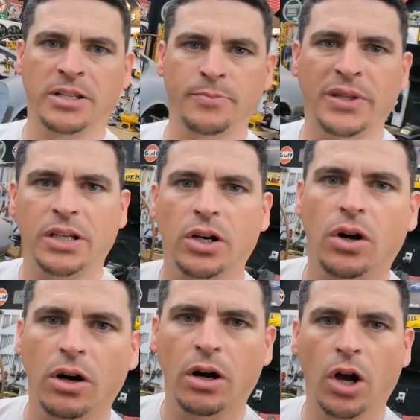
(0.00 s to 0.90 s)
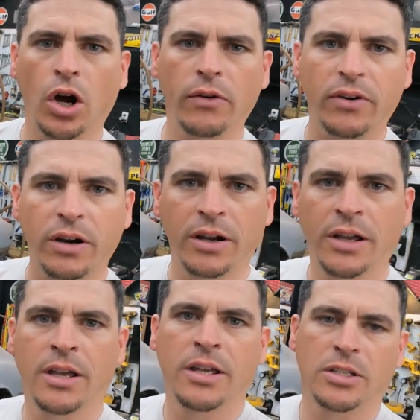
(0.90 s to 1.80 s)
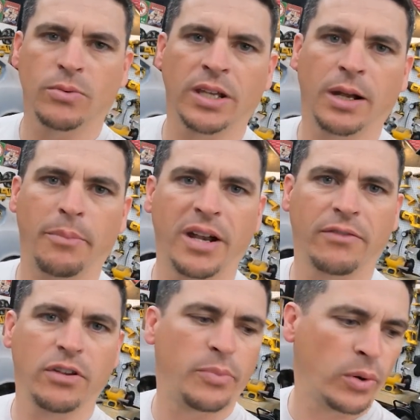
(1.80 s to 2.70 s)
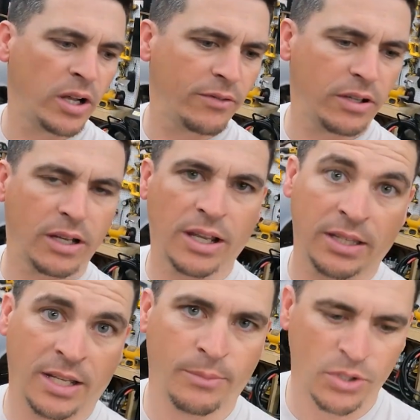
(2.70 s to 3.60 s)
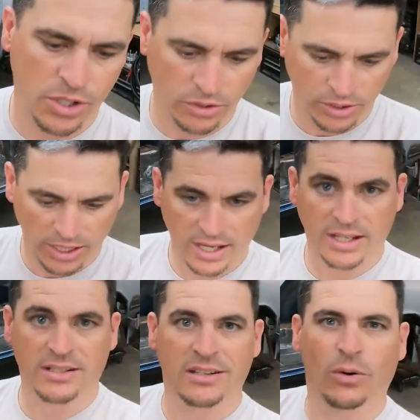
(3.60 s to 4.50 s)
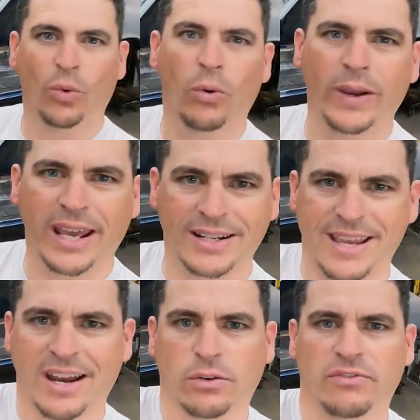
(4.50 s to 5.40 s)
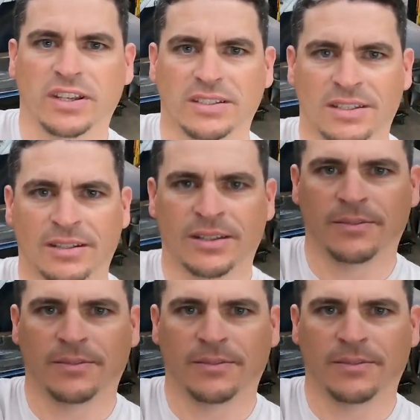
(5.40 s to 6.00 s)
gonna spin the car over so we can get a better viewpoint of it, and then I'm gonna show you guys what we gotta tackle fixing,